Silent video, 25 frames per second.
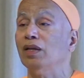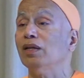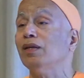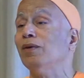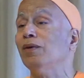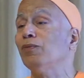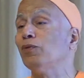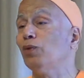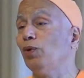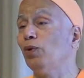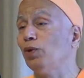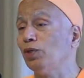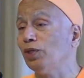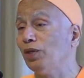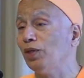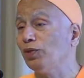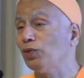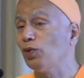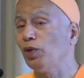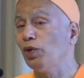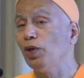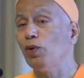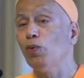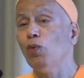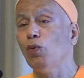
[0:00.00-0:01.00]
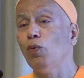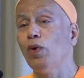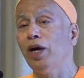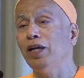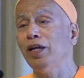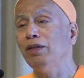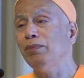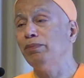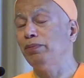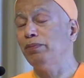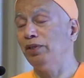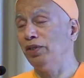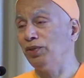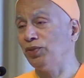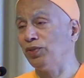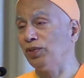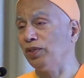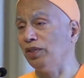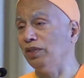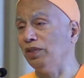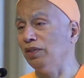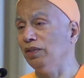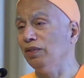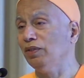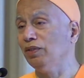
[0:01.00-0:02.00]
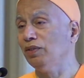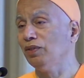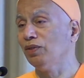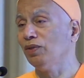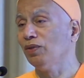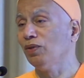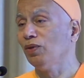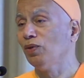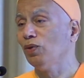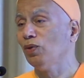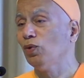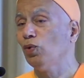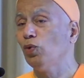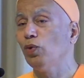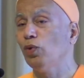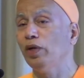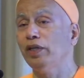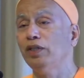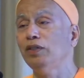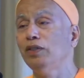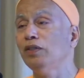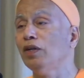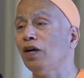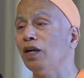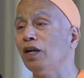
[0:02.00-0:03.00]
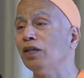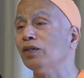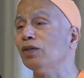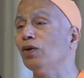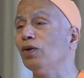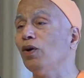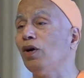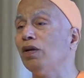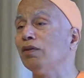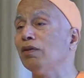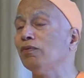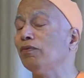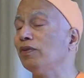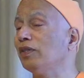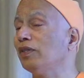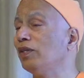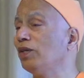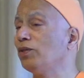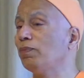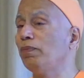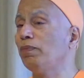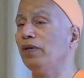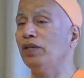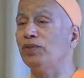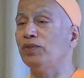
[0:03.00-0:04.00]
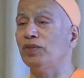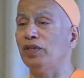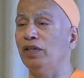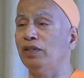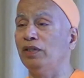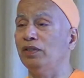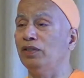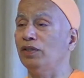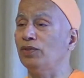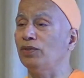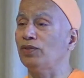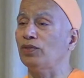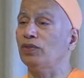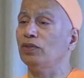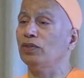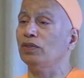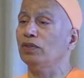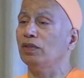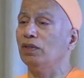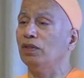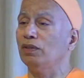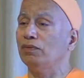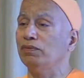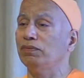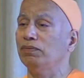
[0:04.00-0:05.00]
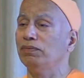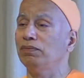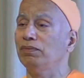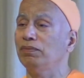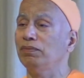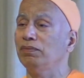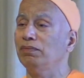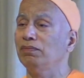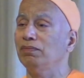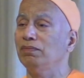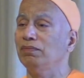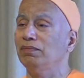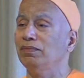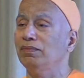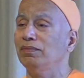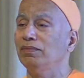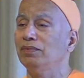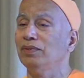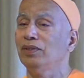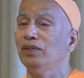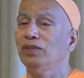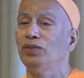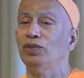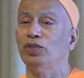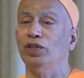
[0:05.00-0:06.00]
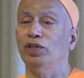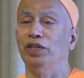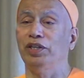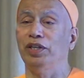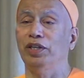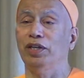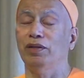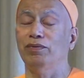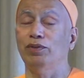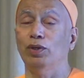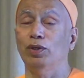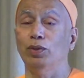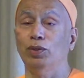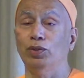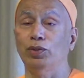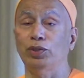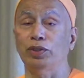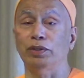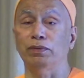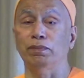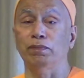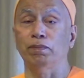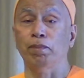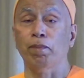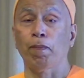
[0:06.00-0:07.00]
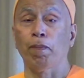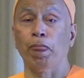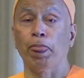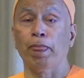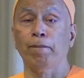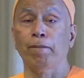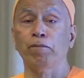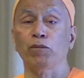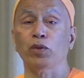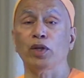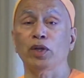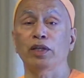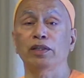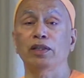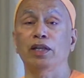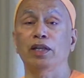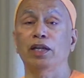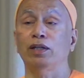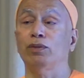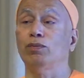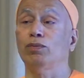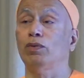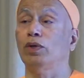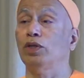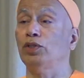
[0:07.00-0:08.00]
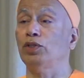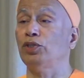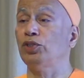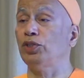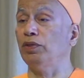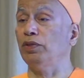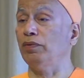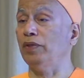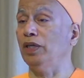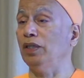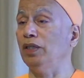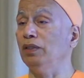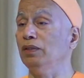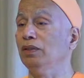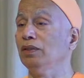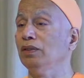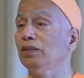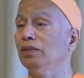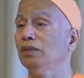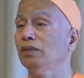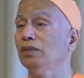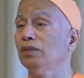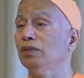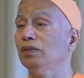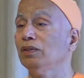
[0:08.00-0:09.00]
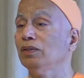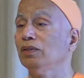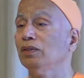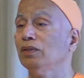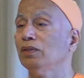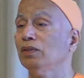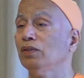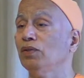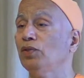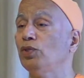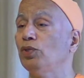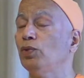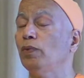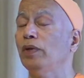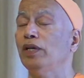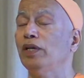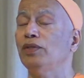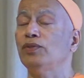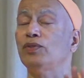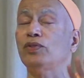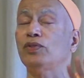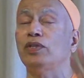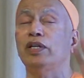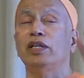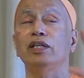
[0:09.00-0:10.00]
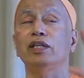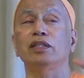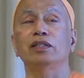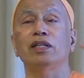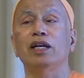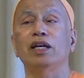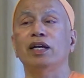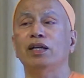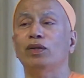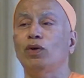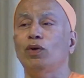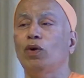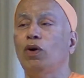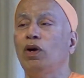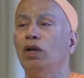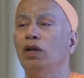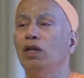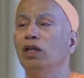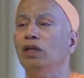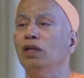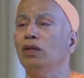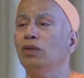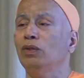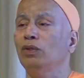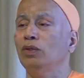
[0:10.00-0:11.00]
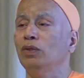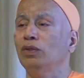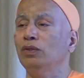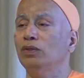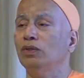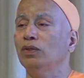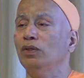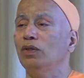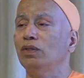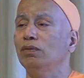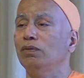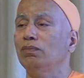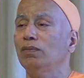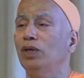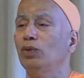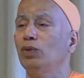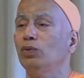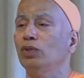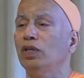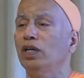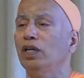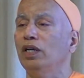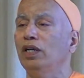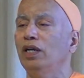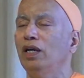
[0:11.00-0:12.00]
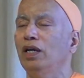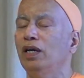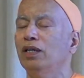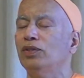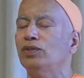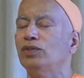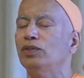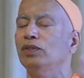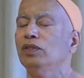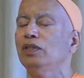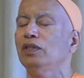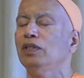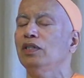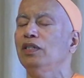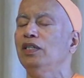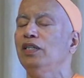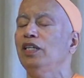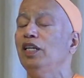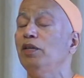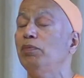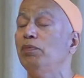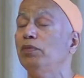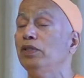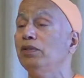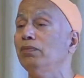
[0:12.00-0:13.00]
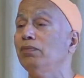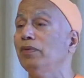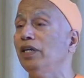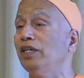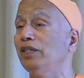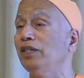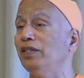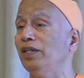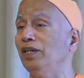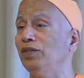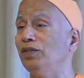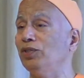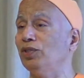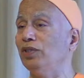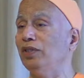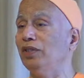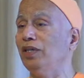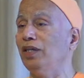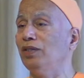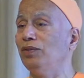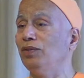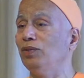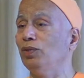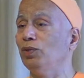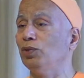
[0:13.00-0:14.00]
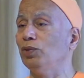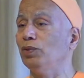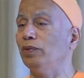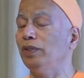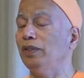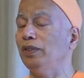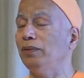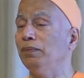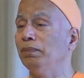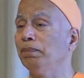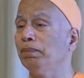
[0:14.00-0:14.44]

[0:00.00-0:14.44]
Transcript: Of course, there's only one person who had not gone for this big circus of churning of the ocean. And that was Shiva. Shiva is sitting there all alone on Mount Kailash, deep in meditation as usual.